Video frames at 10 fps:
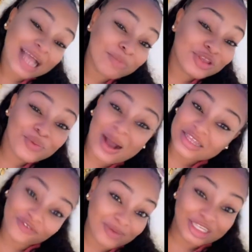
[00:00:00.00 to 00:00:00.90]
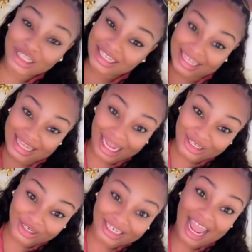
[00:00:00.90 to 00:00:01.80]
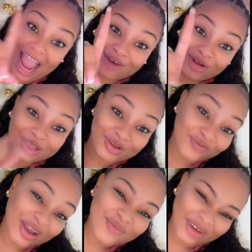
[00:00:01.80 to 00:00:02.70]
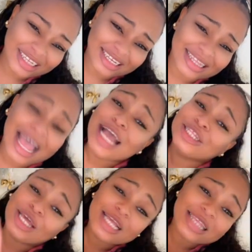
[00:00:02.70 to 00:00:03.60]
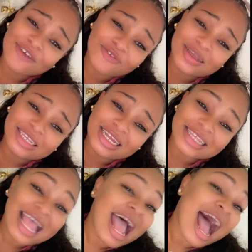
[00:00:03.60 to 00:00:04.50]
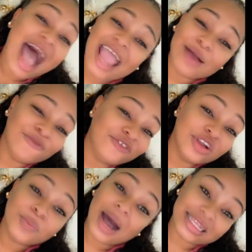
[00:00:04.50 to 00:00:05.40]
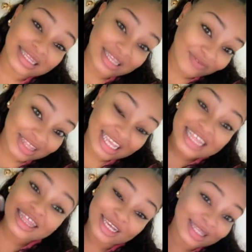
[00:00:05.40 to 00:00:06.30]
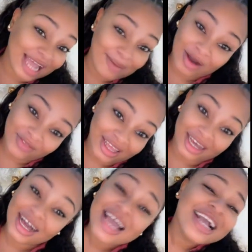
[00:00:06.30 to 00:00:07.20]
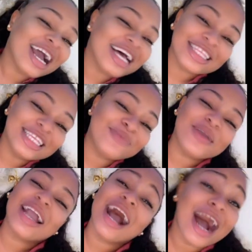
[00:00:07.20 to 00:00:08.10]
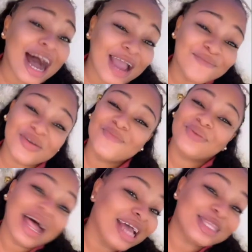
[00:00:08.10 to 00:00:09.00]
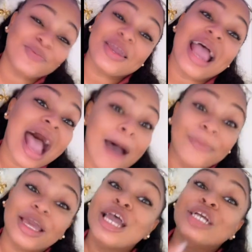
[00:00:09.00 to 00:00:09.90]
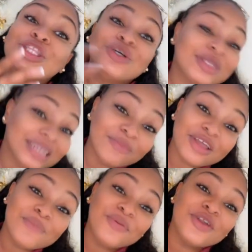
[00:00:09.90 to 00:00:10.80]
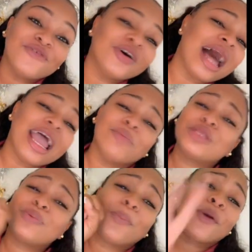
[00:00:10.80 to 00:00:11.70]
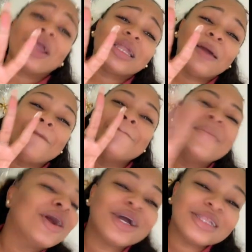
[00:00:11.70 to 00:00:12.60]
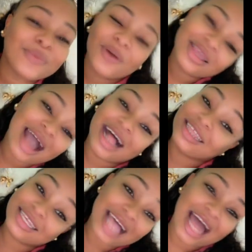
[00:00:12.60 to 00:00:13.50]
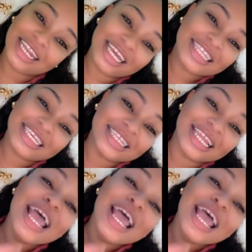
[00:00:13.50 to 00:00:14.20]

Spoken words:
come to the positive affirmation to set your day and raise your vibrations. Today's affirmation is, I am full of positivity this time of the year. Cousins, be kind, be blessed, be happy, do something beautiful. I am sprinkling miracles upon y'all this holiday season. And